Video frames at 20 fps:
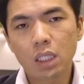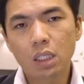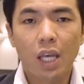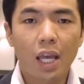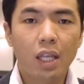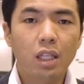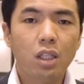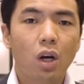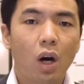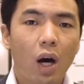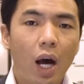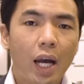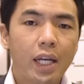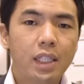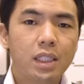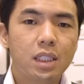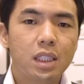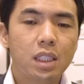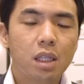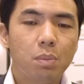scan your
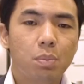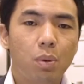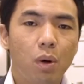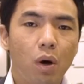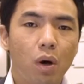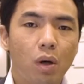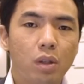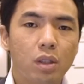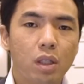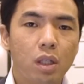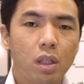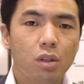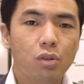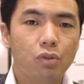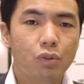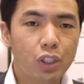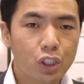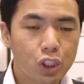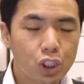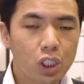IC upon
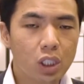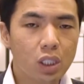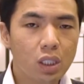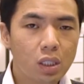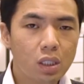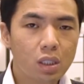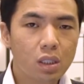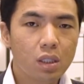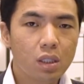reaching,